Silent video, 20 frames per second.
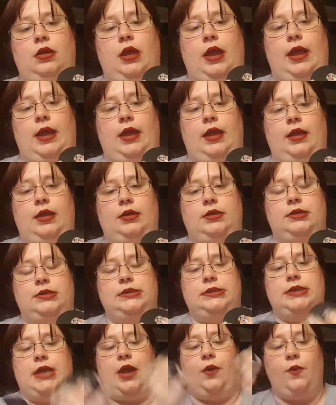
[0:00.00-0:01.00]

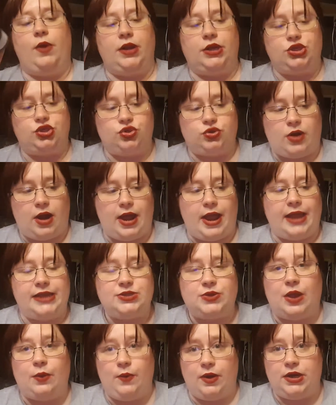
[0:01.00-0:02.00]
And I wanted to try
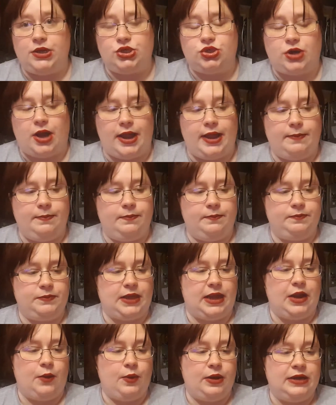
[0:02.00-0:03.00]
it.
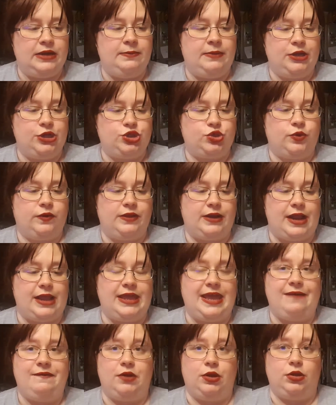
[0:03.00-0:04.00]
And I wanted to make sure that I
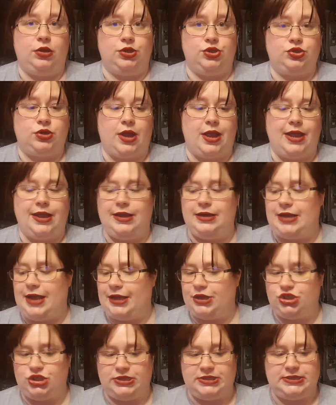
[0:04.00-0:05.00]
gave it a good try and
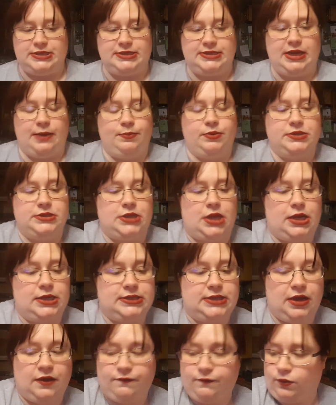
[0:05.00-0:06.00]
not just a sample size.
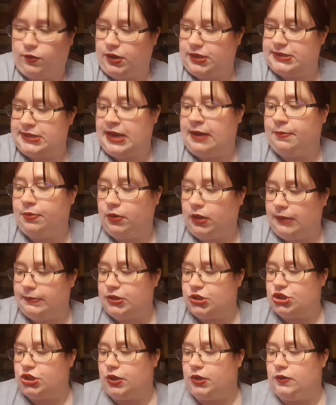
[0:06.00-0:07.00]
Now, for example, let me
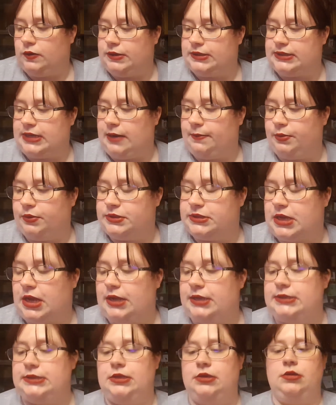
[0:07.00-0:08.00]
show you a sample
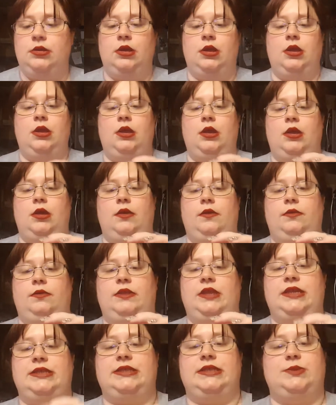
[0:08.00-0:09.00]
size.
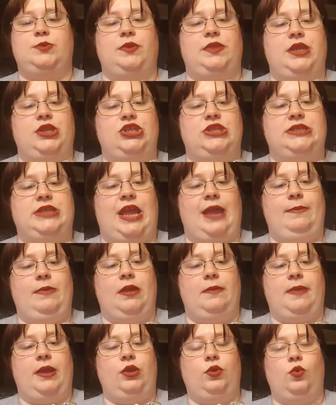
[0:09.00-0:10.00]
This is what they just gave me
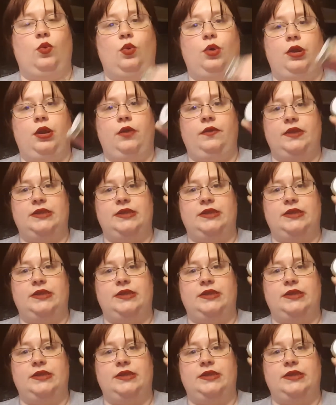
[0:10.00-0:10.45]
in my new order.